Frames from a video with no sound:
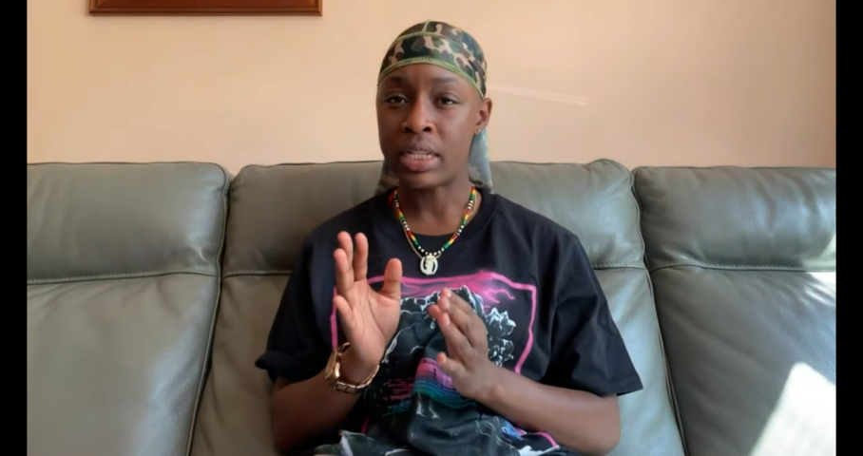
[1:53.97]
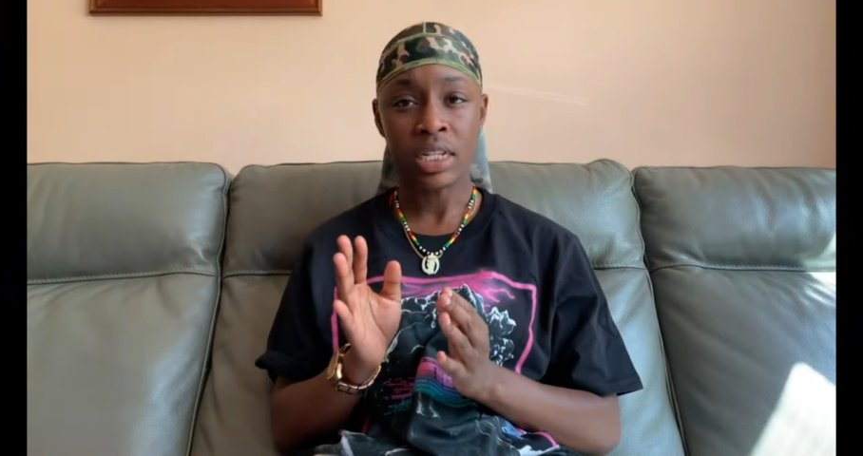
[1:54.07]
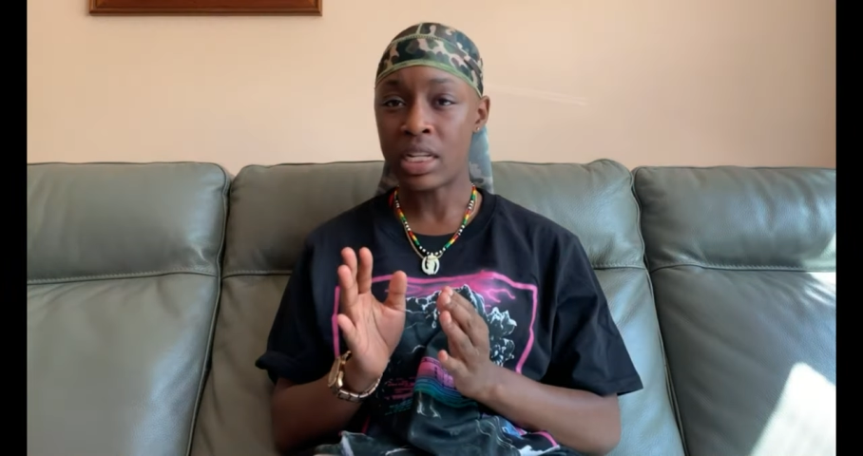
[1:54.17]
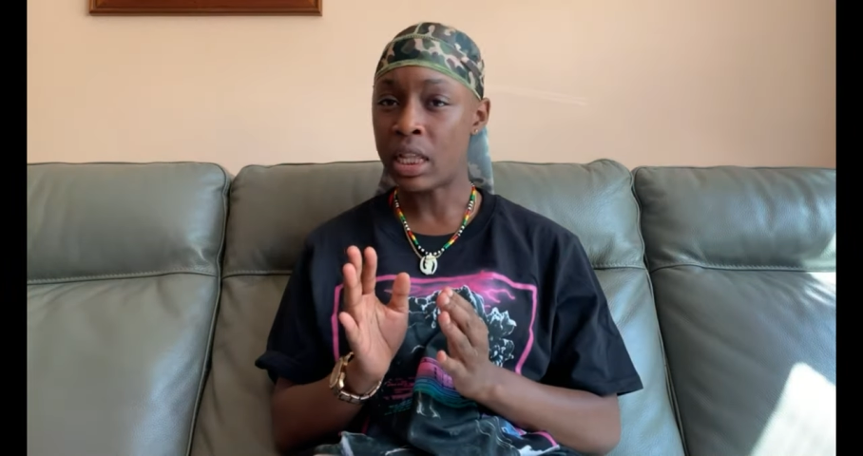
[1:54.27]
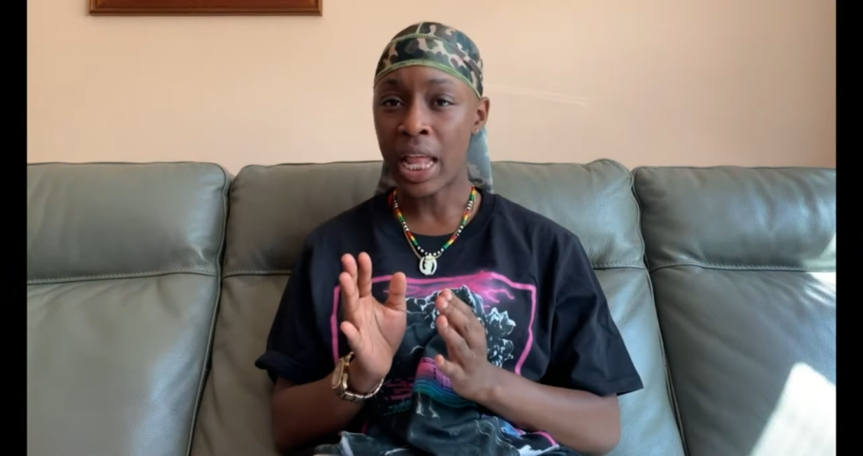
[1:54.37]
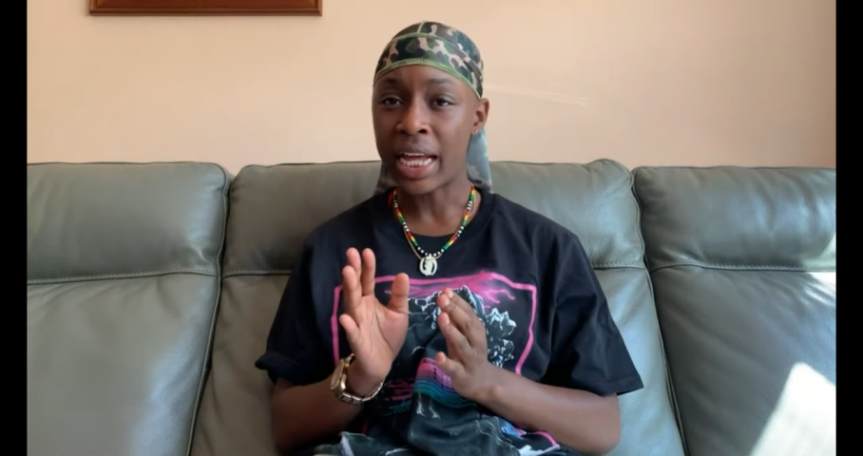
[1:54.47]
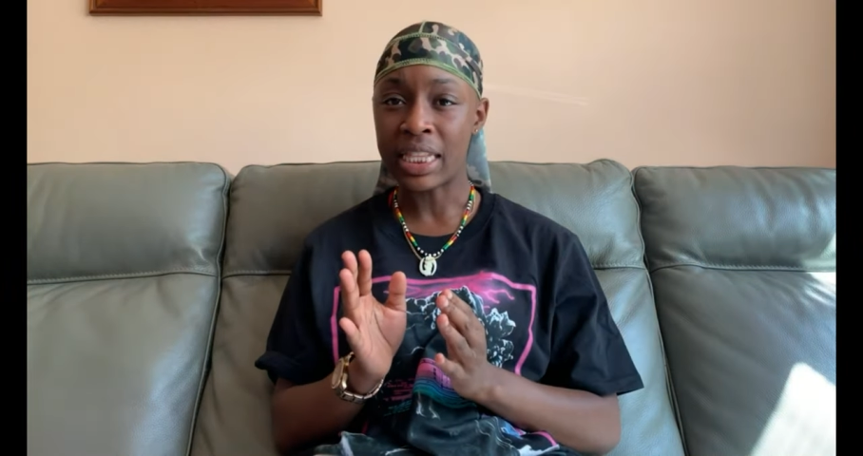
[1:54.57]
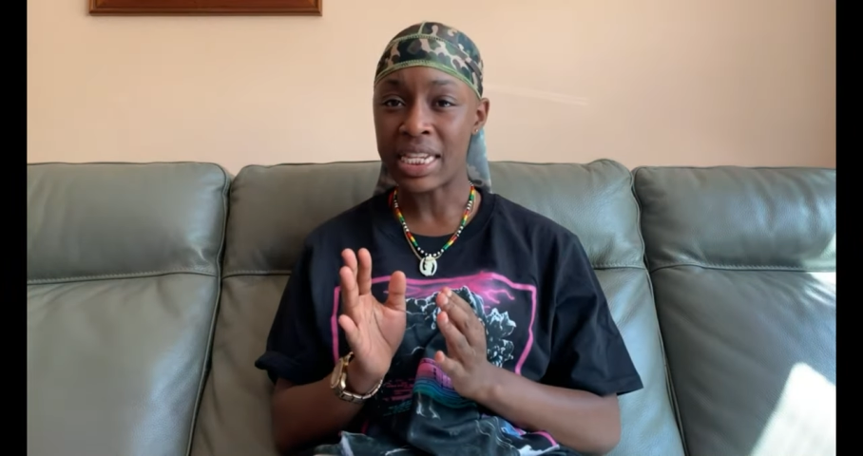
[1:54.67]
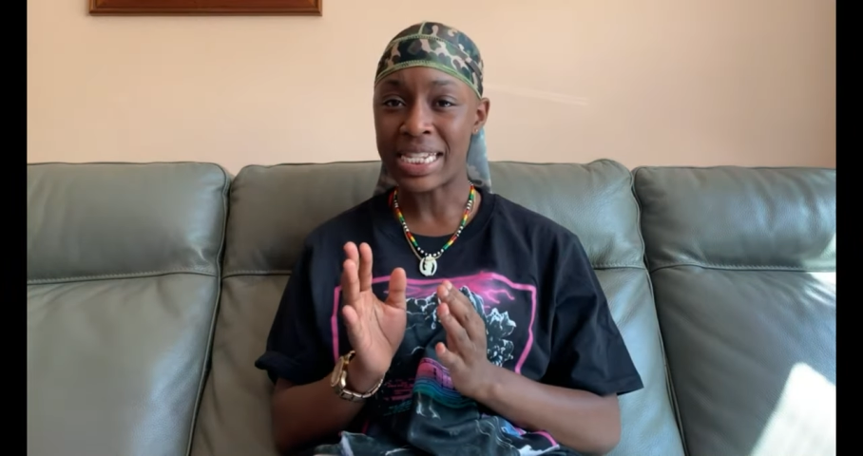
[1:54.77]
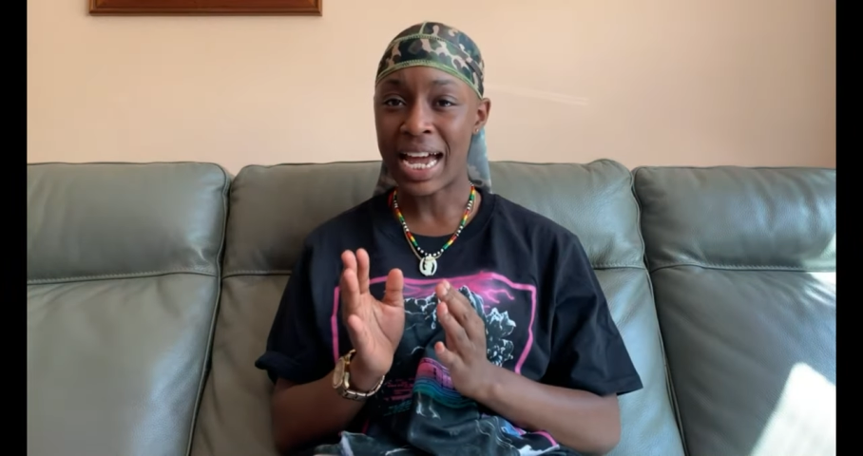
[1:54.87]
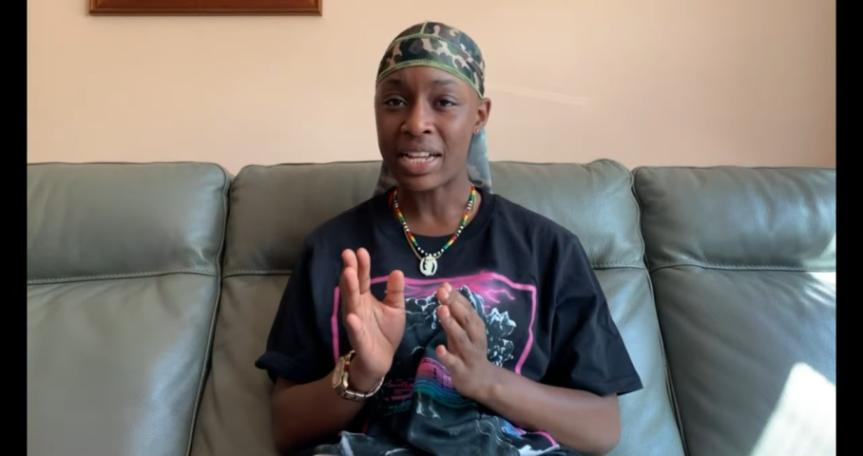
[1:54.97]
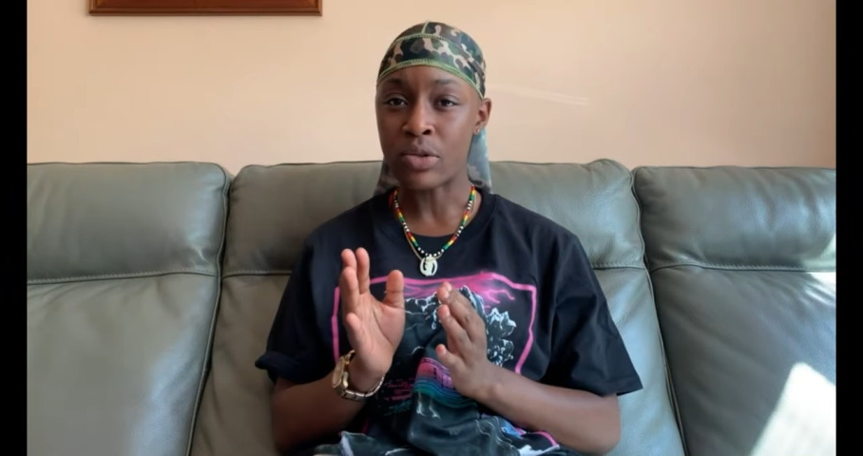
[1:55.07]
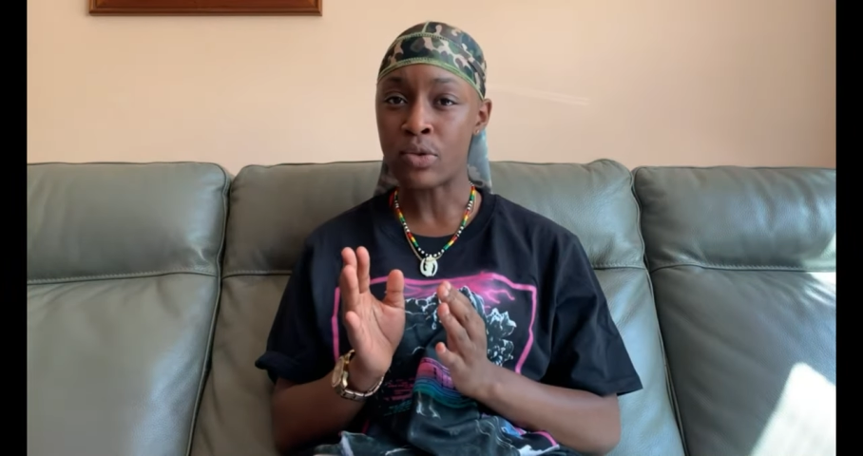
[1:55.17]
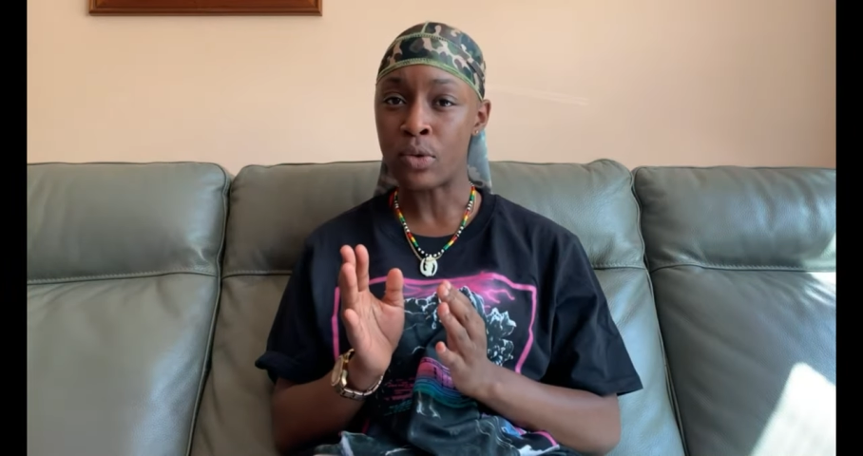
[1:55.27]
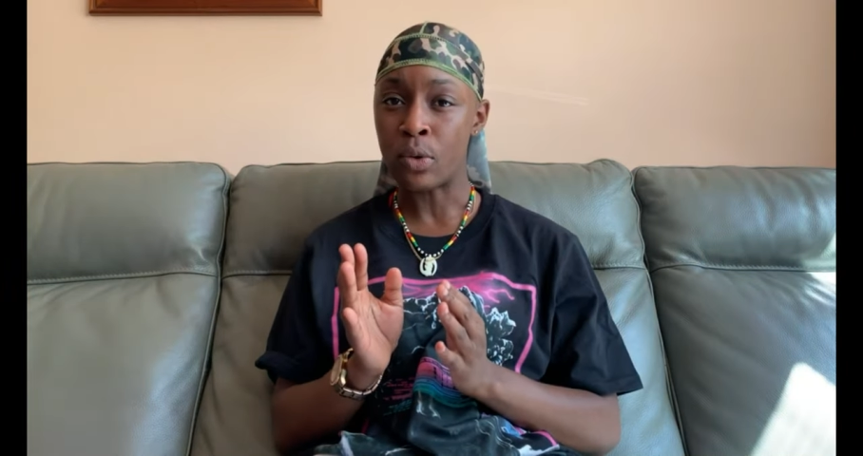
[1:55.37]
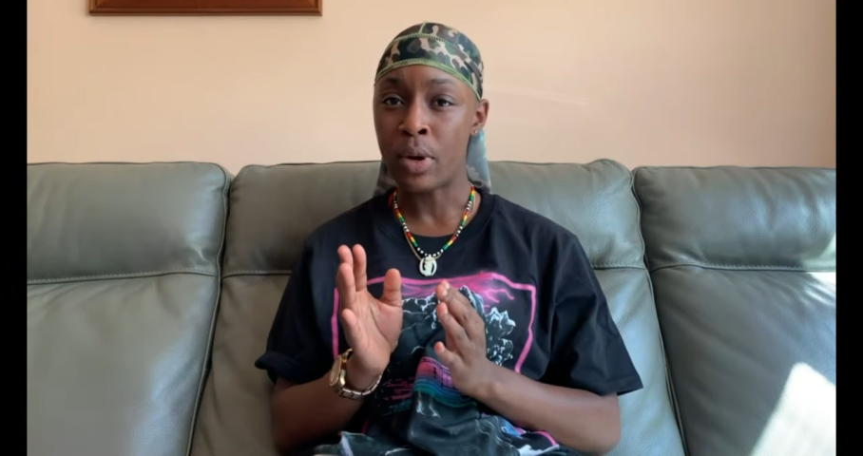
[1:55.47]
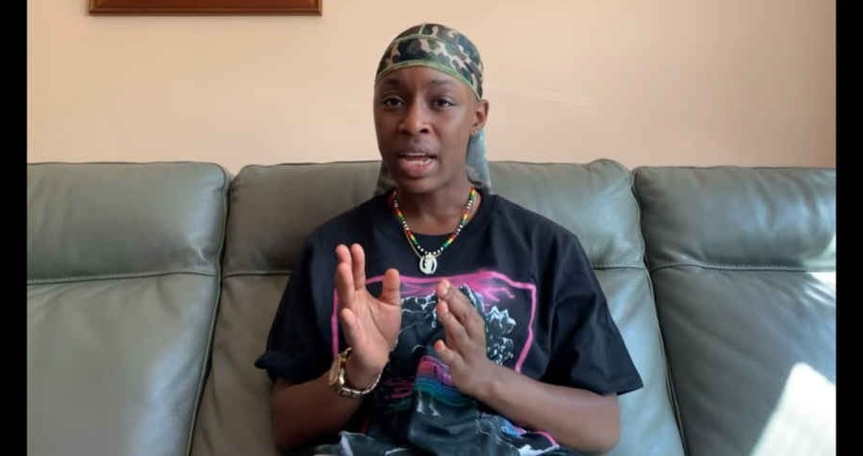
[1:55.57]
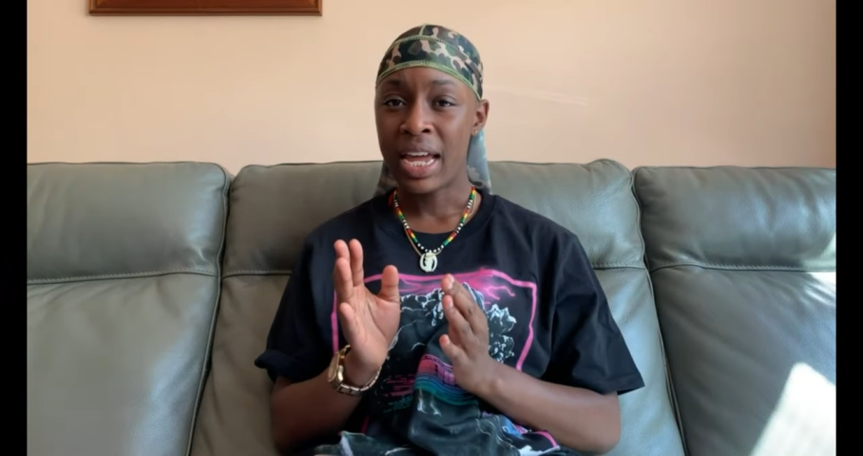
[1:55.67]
didn't like this at all